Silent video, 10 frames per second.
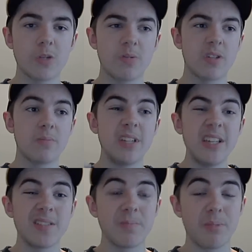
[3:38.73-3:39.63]
but some
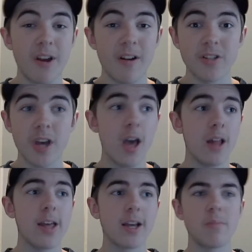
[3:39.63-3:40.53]
decent players
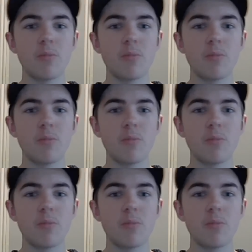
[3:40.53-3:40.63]
like a